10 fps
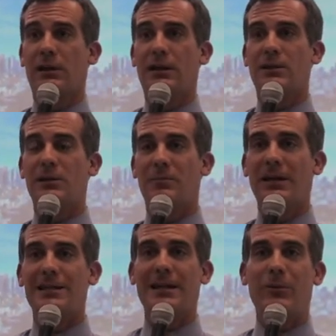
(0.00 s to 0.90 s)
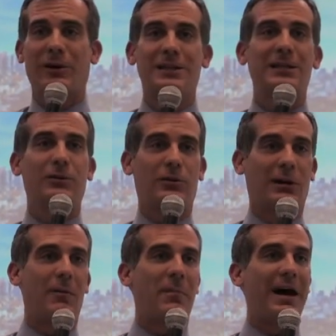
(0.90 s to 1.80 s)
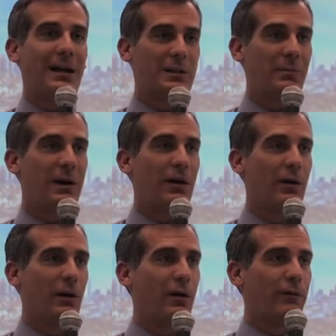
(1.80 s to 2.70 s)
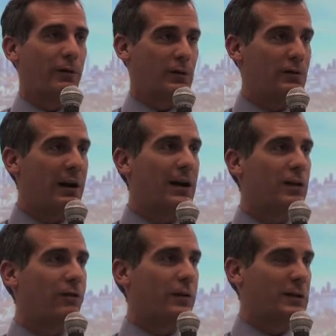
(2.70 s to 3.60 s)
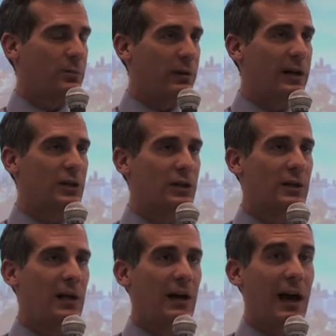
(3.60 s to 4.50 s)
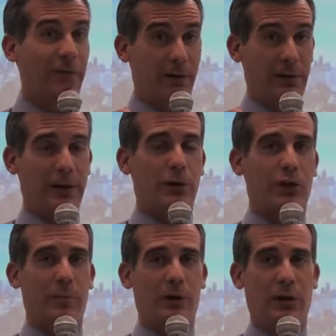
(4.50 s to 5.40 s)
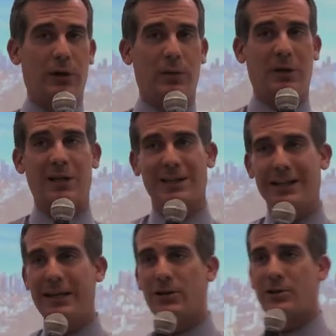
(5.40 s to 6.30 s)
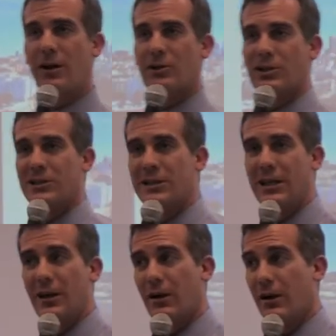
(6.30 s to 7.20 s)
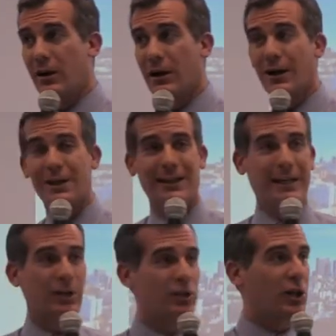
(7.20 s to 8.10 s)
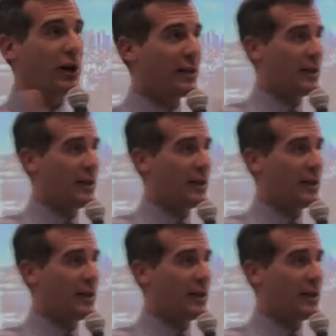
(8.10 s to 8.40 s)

this is a place that I will continue to come back as mayor for strength, for inspiration, and for leadership. Because the leaders aren't just here, the leaders are